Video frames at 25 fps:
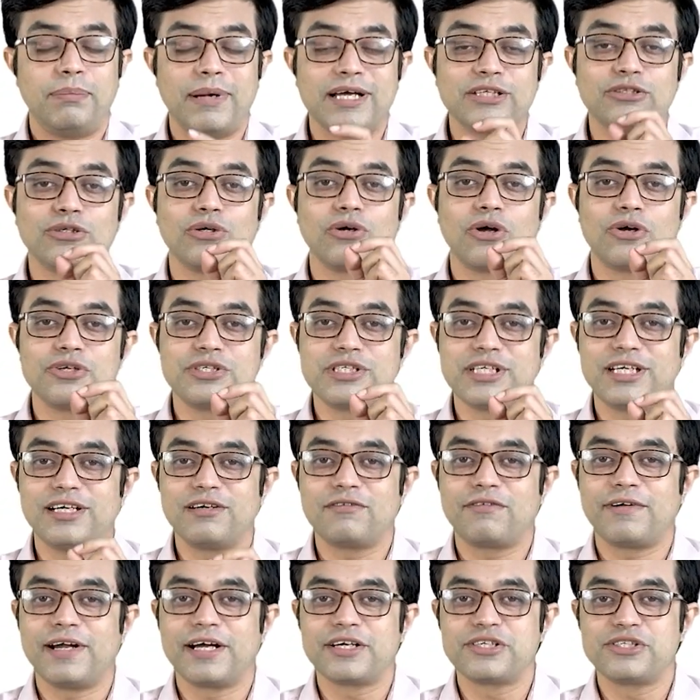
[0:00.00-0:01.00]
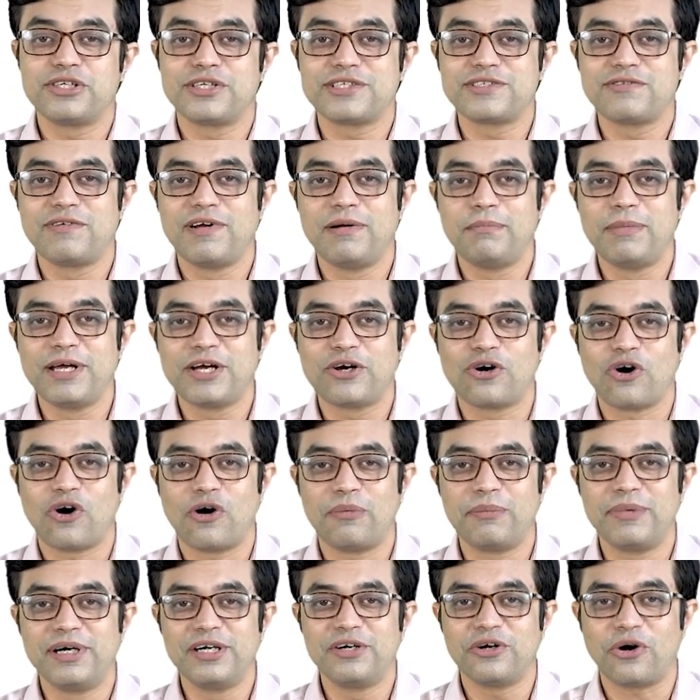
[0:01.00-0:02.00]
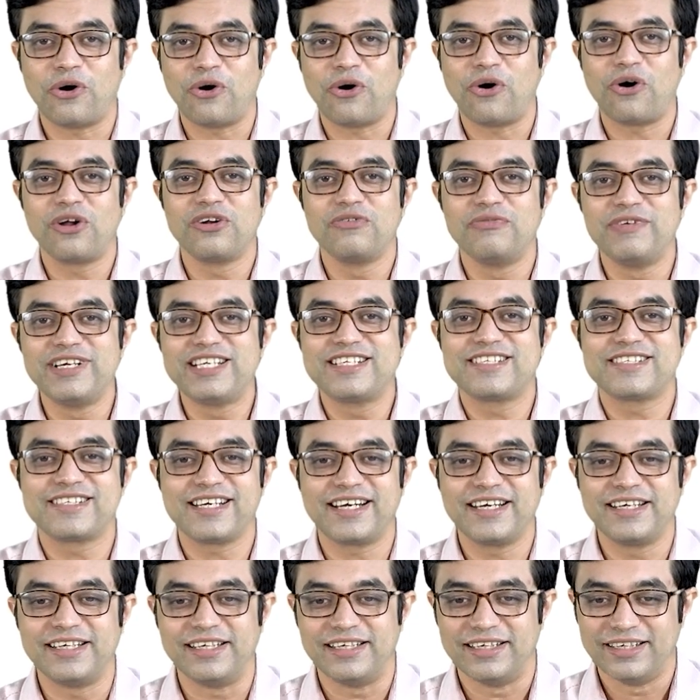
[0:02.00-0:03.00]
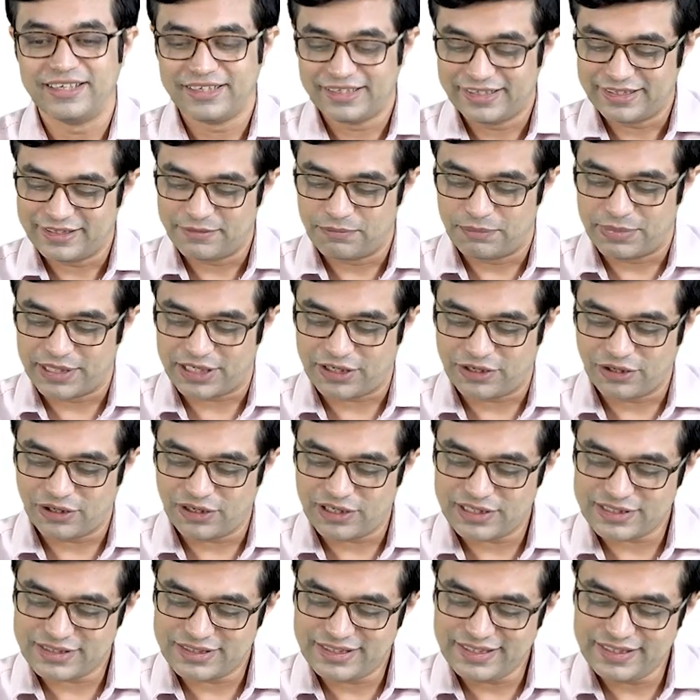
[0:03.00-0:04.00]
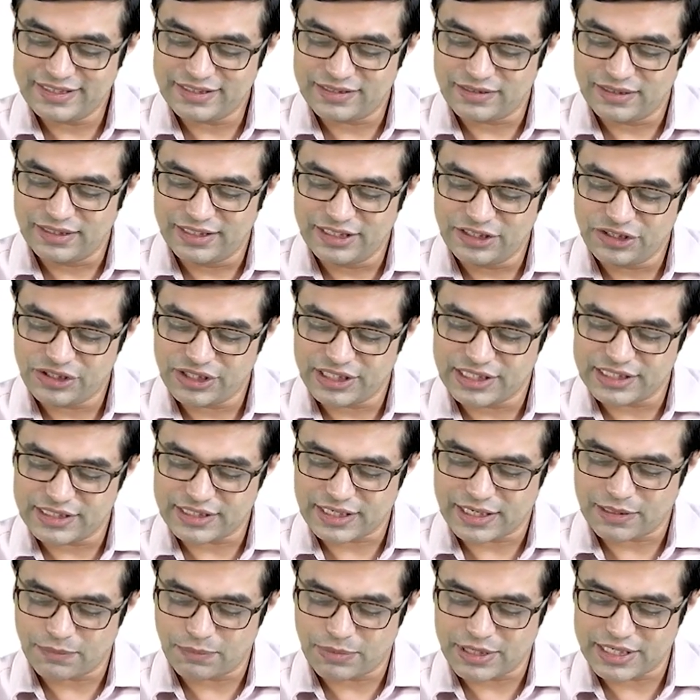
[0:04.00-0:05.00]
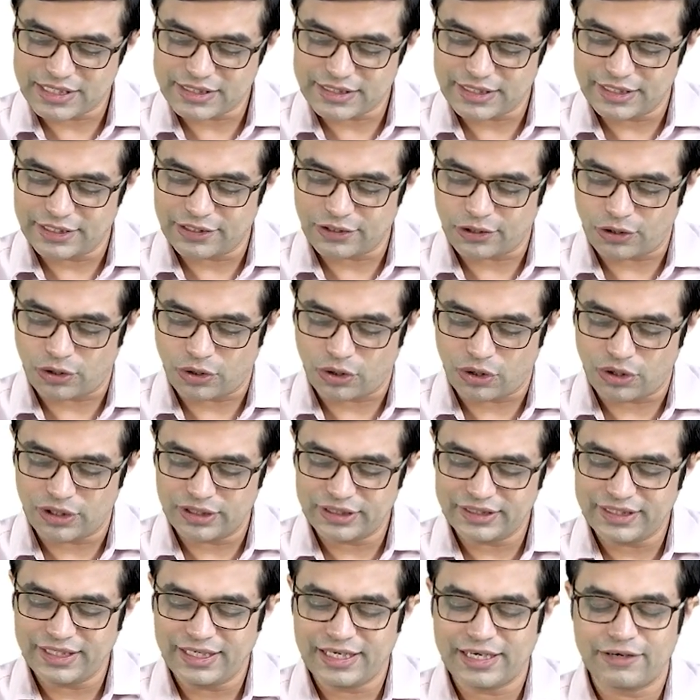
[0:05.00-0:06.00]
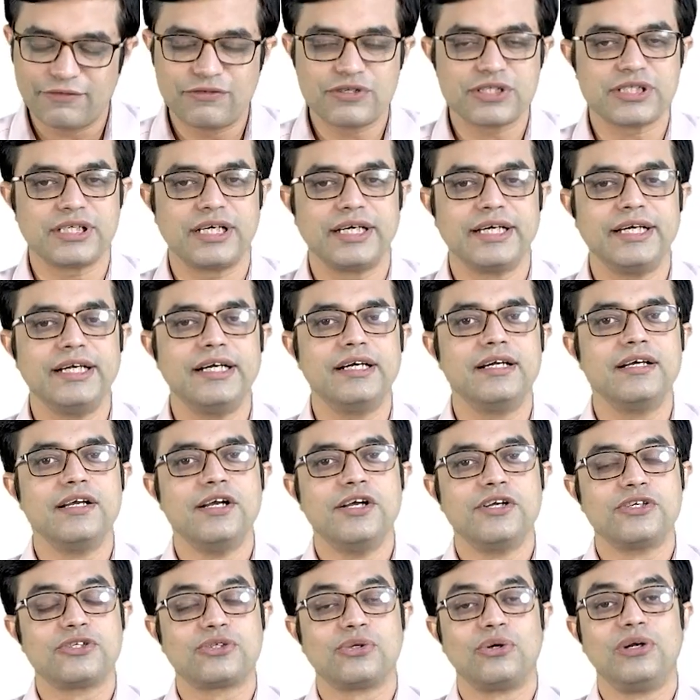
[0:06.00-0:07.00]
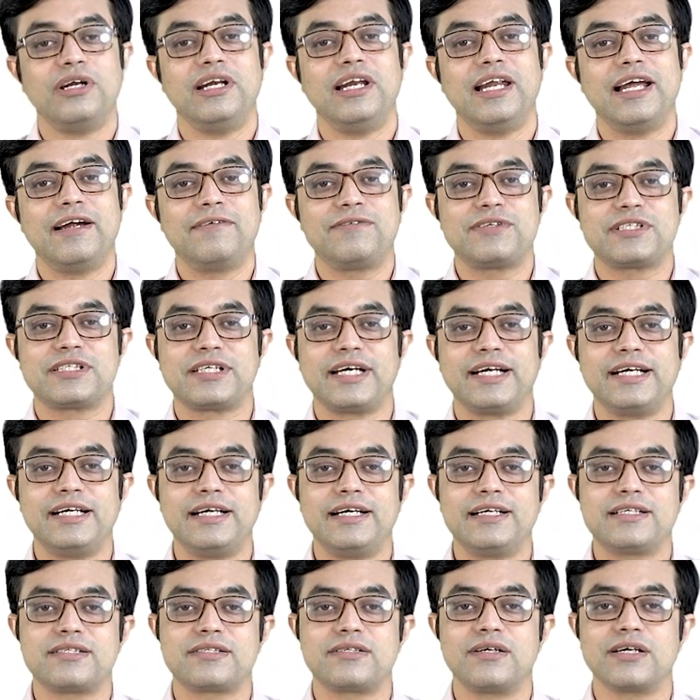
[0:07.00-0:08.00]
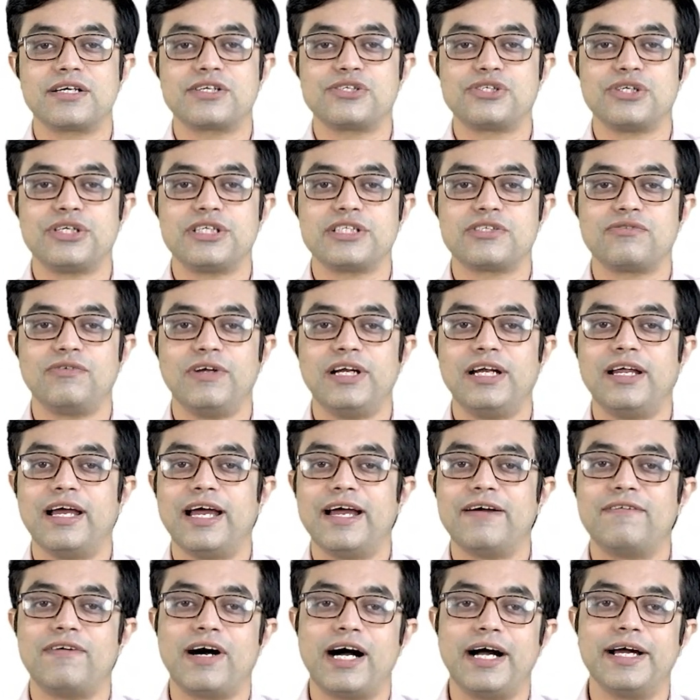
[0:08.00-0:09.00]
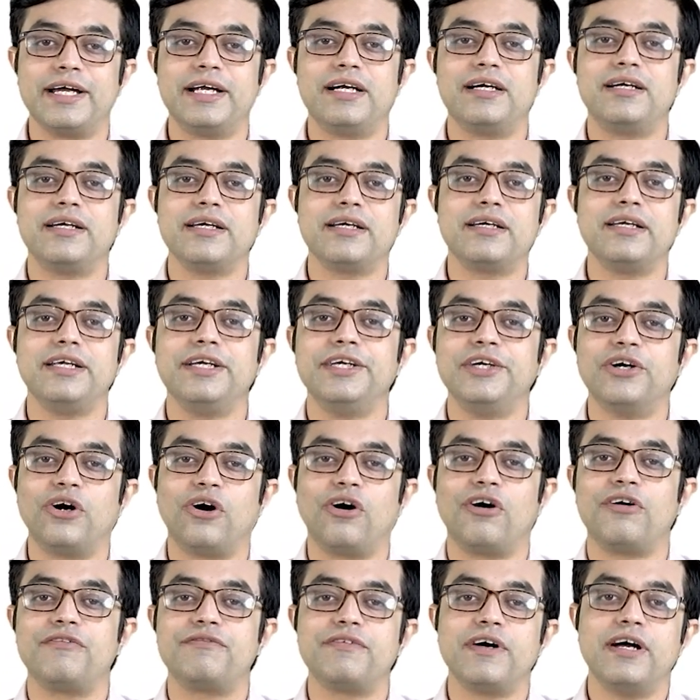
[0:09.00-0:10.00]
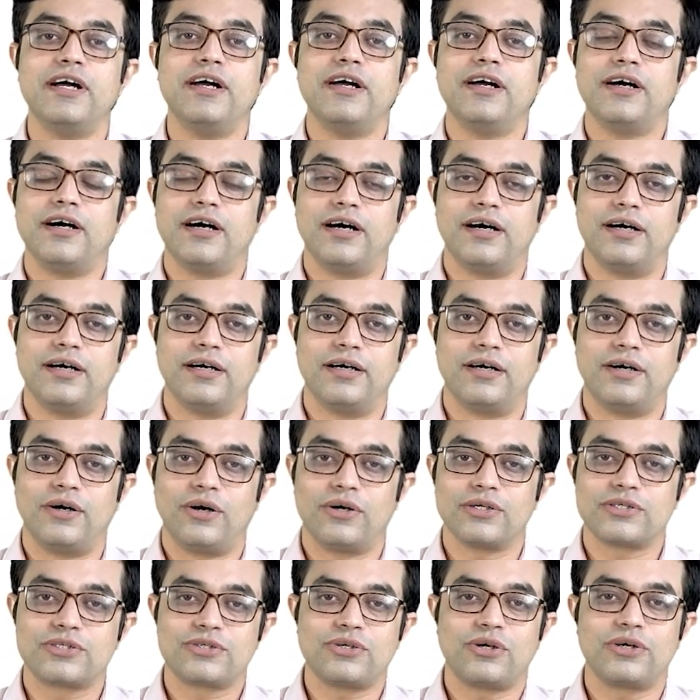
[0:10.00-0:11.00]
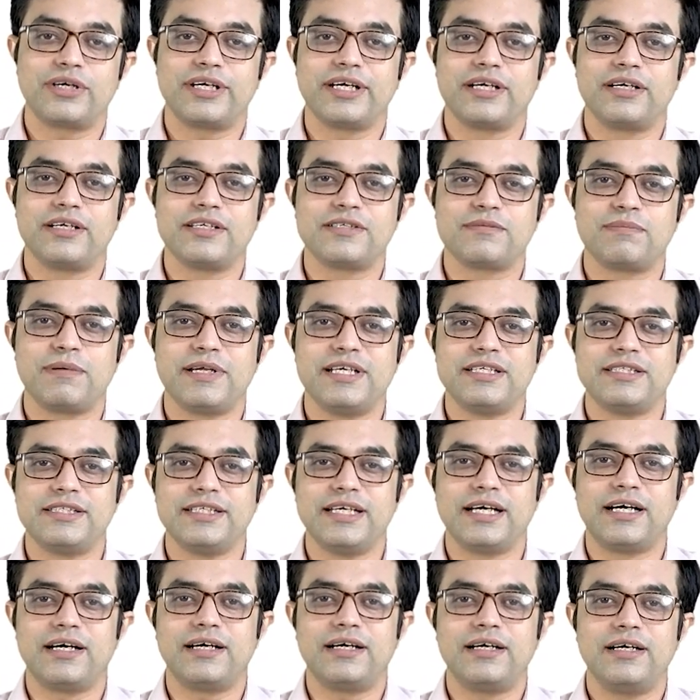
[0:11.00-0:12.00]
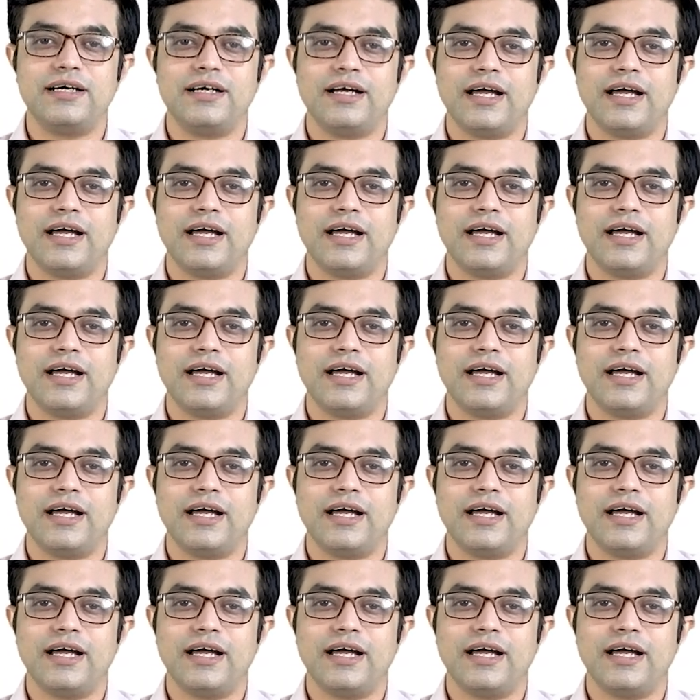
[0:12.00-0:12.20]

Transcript: Pathological fractures will be common on which side? Because these lesions are present on the left side, so left-sided structures will have higher degree of uh, osteotic dysplasia